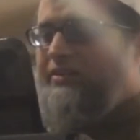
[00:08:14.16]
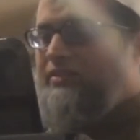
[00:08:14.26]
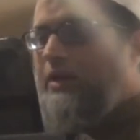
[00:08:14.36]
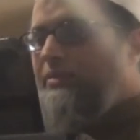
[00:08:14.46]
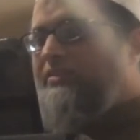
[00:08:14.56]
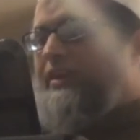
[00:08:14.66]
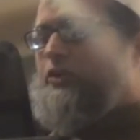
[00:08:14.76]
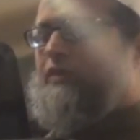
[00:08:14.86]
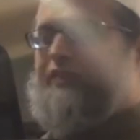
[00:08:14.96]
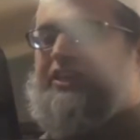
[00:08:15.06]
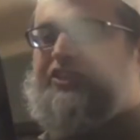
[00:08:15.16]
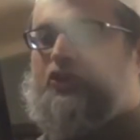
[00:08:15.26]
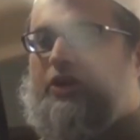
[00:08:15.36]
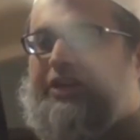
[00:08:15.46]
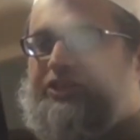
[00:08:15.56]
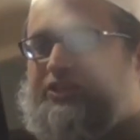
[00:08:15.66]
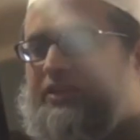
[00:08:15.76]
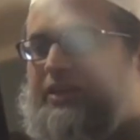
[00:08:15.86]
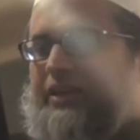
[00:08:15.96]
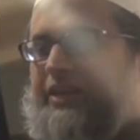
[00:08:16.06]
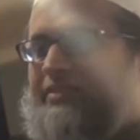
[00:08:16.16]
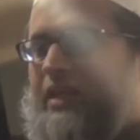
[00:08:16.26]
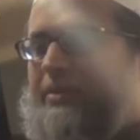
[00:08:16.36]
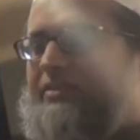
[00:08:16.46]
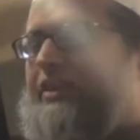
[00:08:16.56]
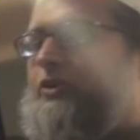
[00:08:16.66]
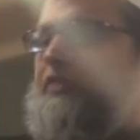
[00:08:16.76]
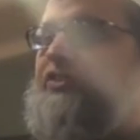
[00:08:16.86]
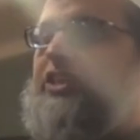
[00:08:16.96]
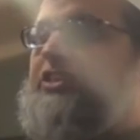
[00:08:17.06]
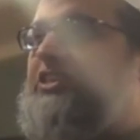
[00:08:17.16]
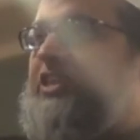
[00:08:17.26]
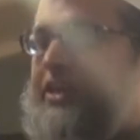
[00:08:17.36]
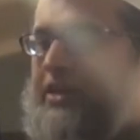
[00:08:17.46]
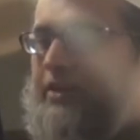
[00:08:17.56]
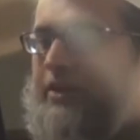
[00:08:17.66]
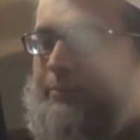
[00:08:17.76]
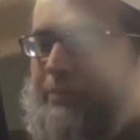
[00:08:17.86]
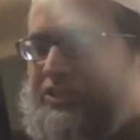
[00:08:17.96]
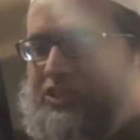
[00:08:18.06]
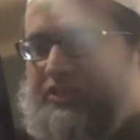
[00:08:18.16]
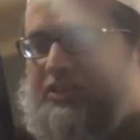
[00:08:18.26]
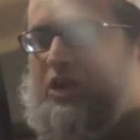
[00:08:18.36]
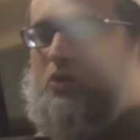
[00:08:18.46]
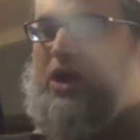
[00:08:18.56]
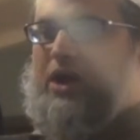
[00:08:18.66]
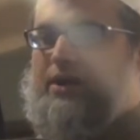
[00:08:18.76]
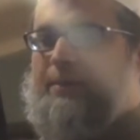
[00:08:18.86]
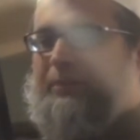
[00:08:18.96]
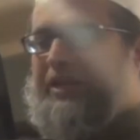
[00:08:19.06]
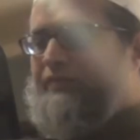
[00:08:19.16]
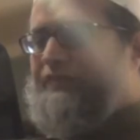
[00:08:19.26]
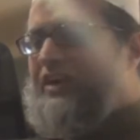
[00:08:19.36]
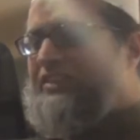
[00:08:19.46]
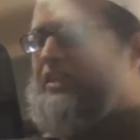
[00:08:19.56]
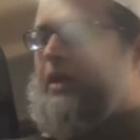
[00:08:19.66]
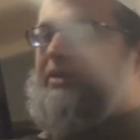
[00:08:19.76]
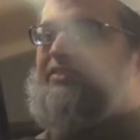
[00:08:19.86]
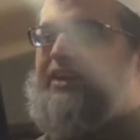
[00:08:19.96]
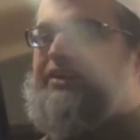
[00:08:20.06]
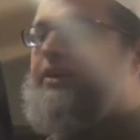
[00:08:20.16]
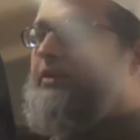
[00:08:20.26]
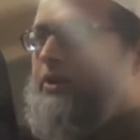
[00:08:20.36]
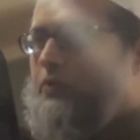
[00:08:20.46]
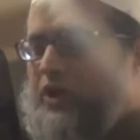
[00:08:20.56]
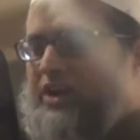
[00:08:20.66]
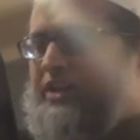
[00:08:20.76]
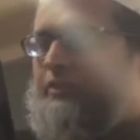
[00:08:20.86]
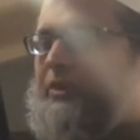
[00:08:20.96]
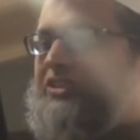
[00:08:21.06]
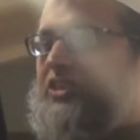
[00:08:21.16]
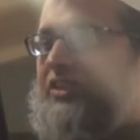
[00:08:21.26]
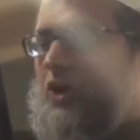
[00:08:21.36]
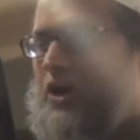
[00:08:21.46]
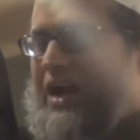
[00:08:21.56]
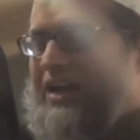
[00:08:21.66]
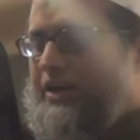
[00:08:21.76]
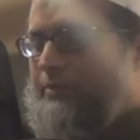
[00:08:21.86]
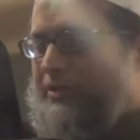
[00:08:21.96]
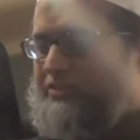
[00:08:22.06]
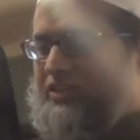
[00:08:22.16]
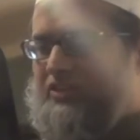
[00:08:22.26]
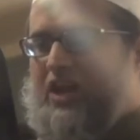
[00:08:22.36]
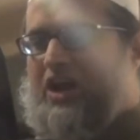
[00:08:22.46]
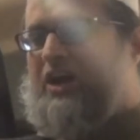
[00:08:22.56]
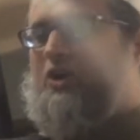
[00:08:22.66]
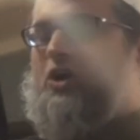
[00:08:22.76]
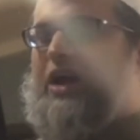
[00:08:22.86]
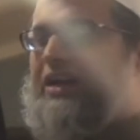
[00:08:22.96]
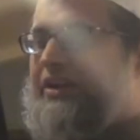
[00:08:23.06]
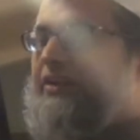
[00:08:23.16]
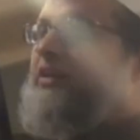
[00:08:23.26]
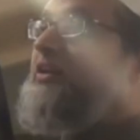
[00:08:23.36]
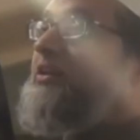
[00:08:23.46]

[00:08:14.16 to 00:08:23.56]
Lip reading: Islamic Center of East Orange, Islamic Center of Jersey City, Masjid Taqwa, Plainfield Islamic Center, Windage Masjid Long Island, Masjid Taha Long Island.